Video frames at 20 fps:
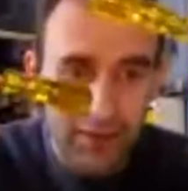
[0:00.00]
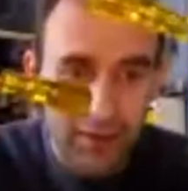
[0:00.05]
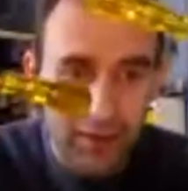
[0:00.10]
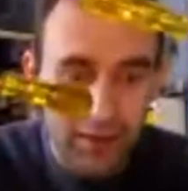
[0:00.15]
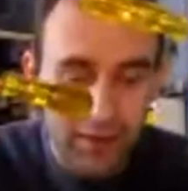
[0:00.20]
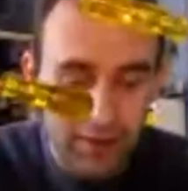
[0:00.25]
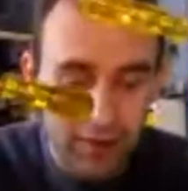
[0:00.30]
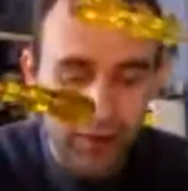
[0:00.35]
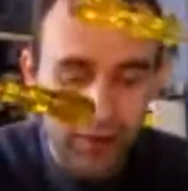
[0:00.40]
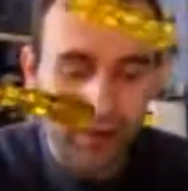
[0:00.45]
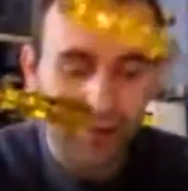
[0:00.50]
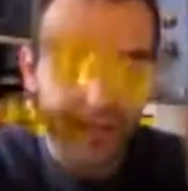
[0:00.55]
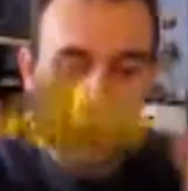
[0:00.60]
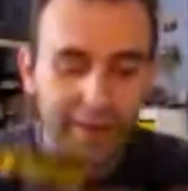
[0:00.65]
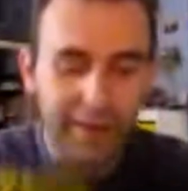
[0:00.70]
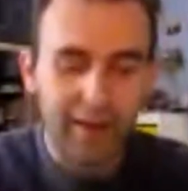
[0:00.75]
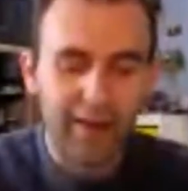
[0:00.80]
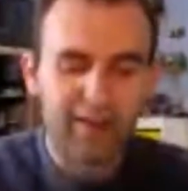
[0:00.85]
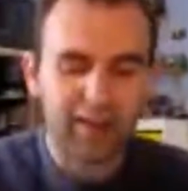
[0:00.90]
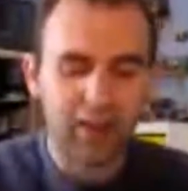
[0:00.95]
which I
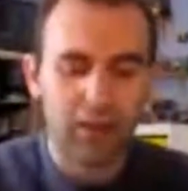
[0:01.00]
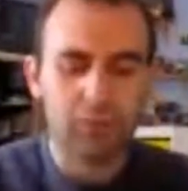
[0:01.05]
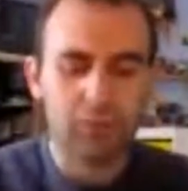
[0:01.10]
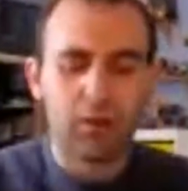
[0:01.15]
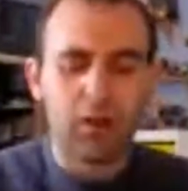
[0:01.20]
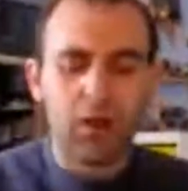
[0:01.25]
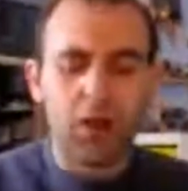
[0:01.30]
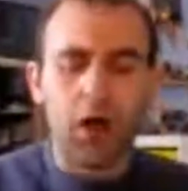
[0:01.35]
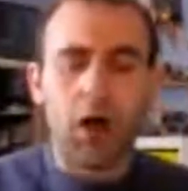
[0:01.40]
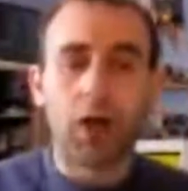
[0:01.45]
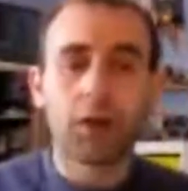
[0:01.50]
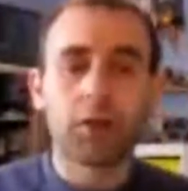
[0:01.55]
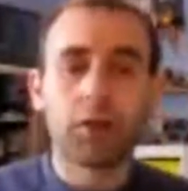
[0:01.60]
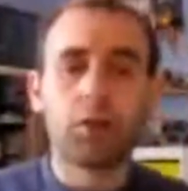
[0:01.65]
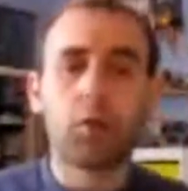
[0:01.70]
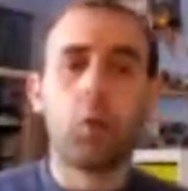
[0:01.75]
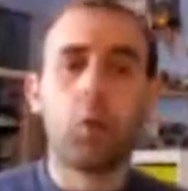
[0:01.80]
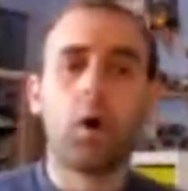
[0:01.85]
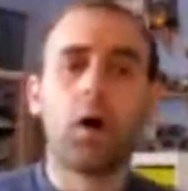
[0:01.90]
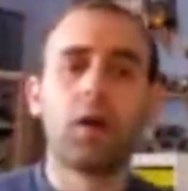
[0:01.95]
took over there. So
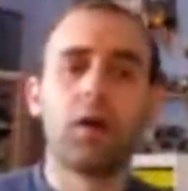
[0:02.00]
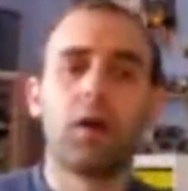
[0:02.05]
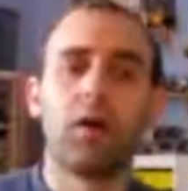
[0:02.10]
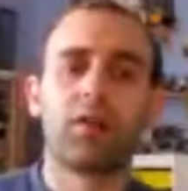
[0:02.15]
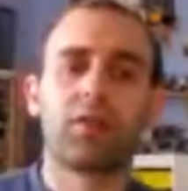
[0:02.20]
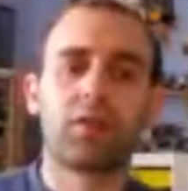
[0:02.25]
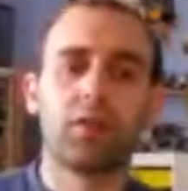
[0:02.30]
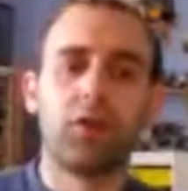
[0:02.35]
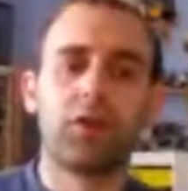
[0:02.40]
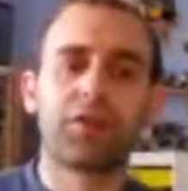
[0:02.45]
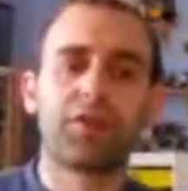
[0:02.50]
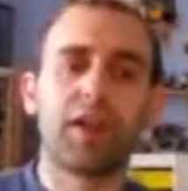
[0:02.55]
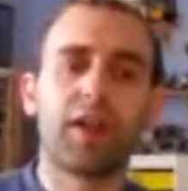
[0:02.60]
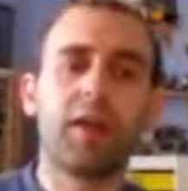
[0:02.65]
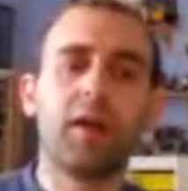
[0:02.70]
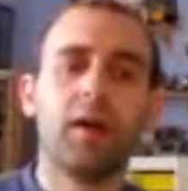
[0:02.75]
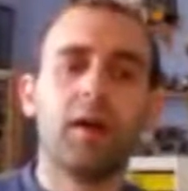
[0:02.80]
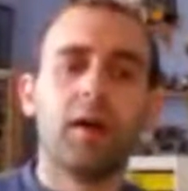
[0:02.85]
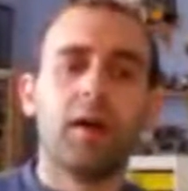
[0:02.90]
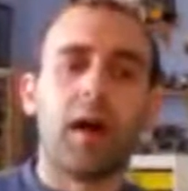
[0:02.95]
I do quite a lot of
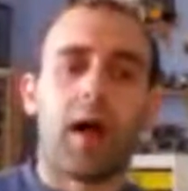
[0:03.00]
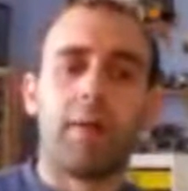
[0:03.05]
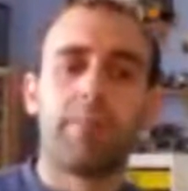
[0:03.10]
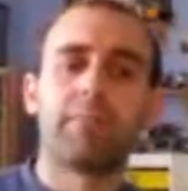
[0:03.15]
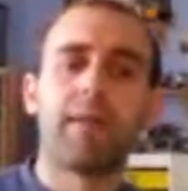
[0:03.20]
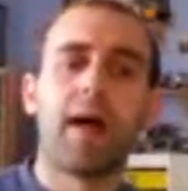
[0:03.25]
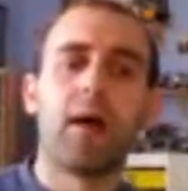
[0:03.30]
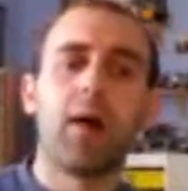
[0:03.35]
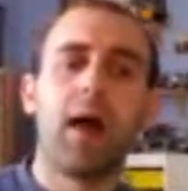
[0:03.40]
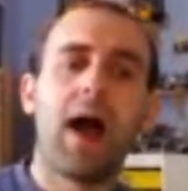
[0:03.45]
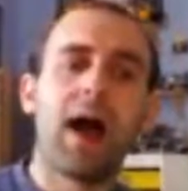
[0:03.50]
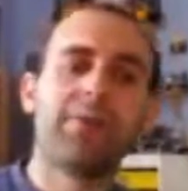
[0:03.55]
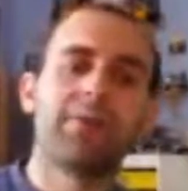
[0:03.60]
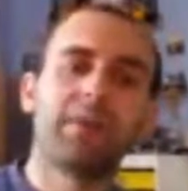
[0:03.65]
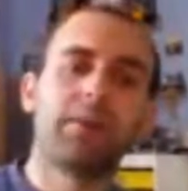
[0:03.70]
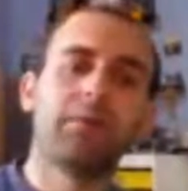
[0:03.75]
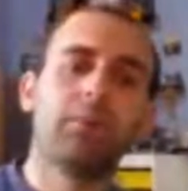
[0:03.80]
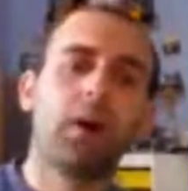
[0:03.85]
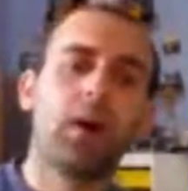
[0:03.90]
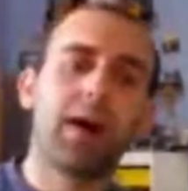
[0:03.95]
sourcing. I'm now
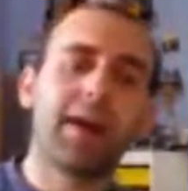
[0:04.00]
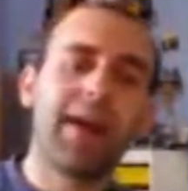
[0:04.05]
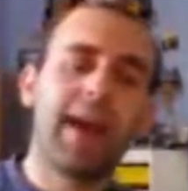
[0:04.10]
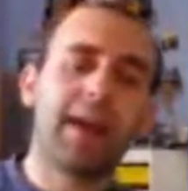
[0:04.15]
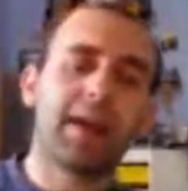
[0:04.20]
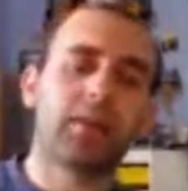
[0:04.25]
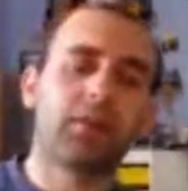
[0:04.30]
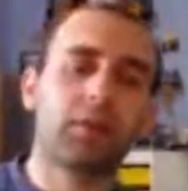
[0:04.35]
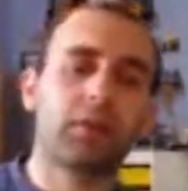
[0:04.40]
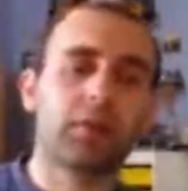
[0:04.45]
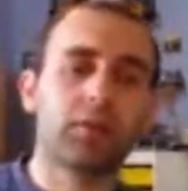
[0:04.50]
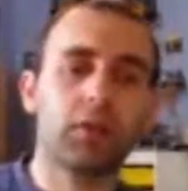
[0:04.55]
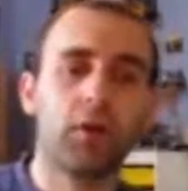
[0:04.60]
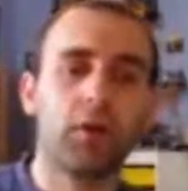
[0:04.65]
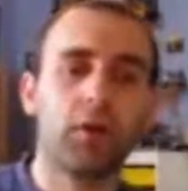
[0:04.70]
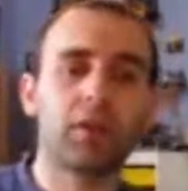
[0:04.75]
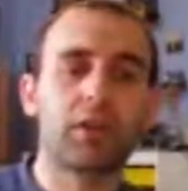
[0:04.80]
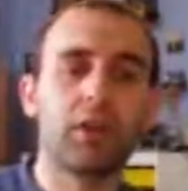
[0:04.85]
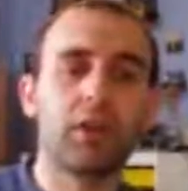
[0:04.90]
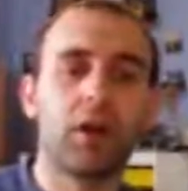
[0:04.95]
having my extra
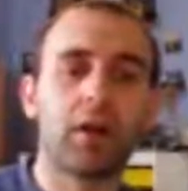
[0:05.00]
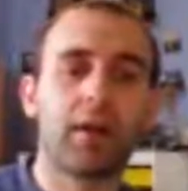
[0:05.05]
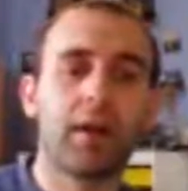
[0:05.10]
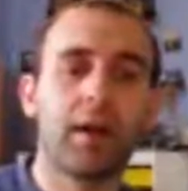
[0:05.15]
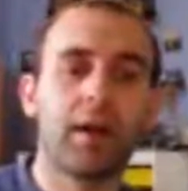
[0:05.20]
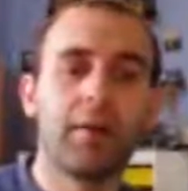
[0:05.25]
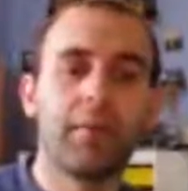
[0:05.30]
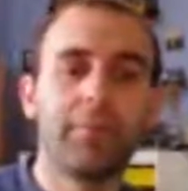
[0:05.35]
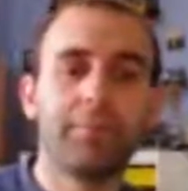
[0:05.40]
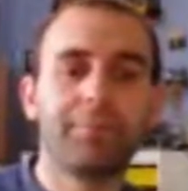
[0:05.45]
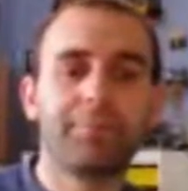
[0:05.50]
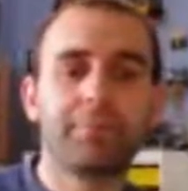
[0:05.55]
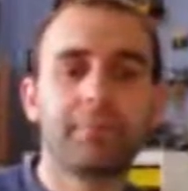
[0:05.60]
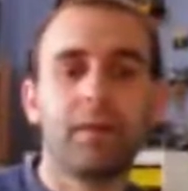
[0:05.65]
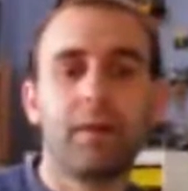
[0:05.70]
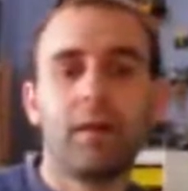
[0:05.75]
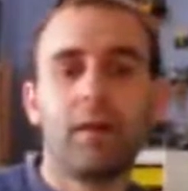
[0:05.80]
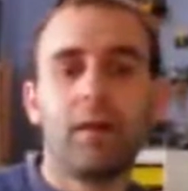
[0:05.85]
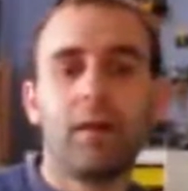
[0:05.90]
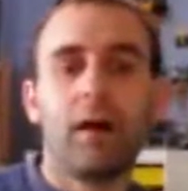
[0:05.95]
storage locker.
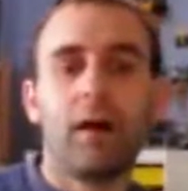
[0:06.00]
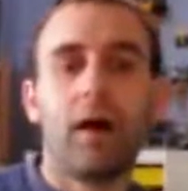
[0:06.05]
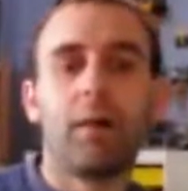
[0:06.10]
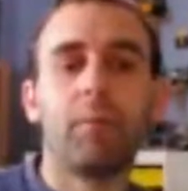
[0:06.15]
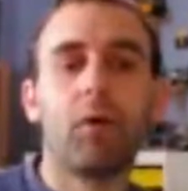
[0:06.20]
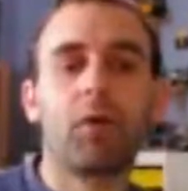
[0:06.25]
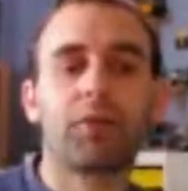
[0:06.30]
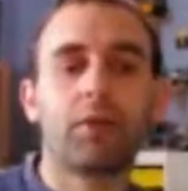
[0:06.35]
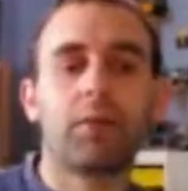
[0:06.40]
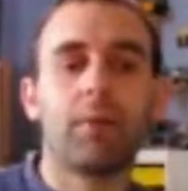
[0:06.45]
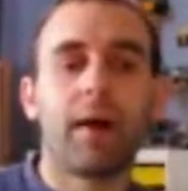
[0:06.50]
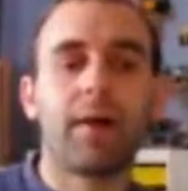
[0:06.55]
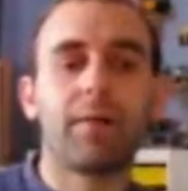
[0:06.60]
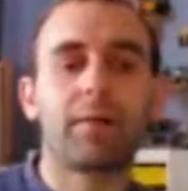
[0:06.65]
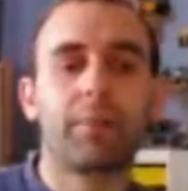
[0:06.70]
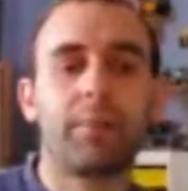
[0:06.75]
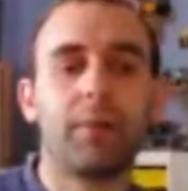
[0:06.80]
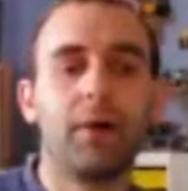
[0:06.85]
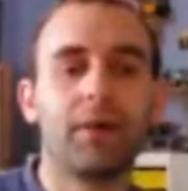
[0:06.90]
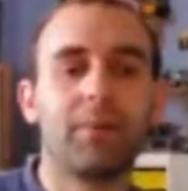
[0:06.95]
I'm also able
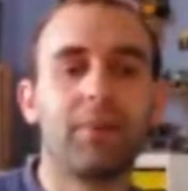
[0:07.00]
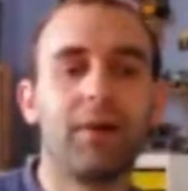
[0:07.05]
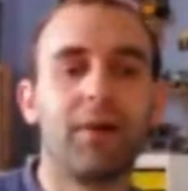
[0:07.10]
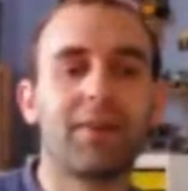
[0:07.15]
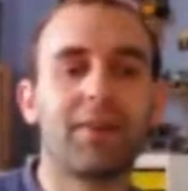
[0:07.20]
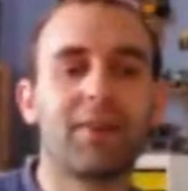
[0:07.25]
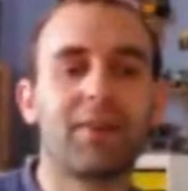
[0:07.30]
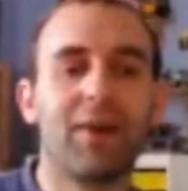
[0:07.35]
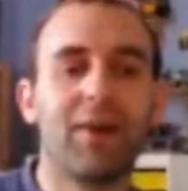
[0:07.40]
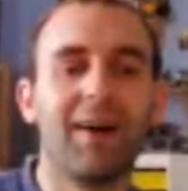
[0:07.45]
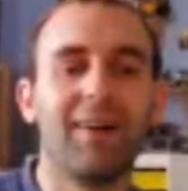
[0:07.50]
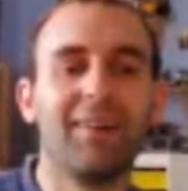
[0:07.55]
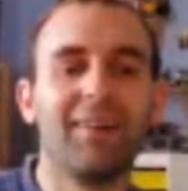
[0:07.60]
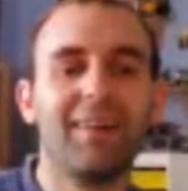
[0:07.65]
to put them on as well.